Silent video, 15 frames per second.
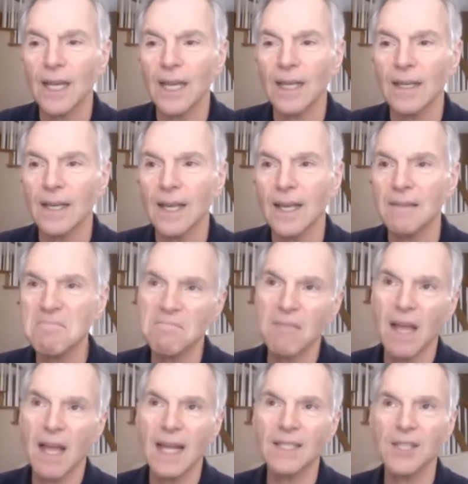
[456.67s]
And
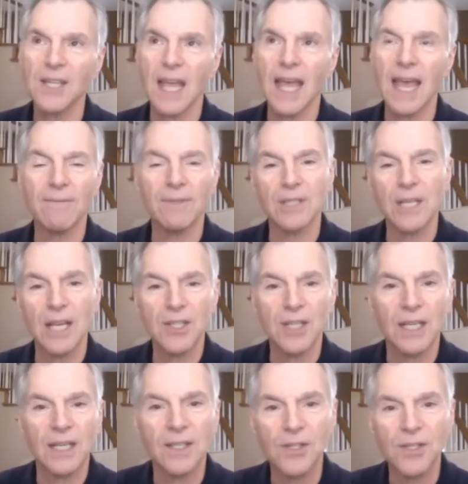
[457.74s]
I'd say half a
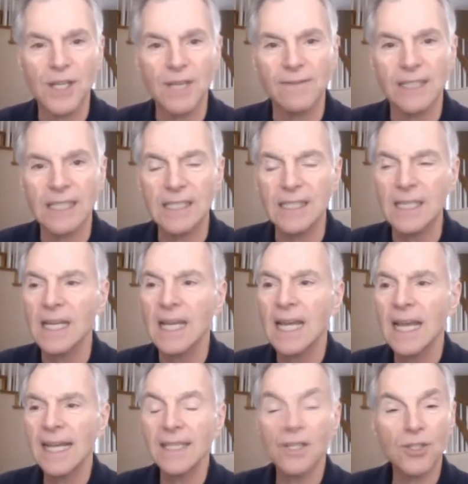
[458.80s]
dozen in their 70s.
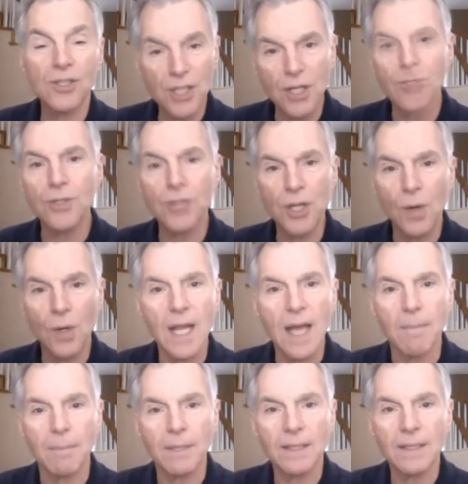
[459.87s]
And they're still showing
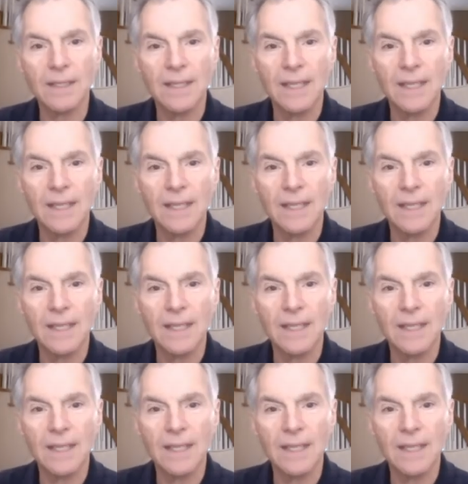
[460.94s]
up.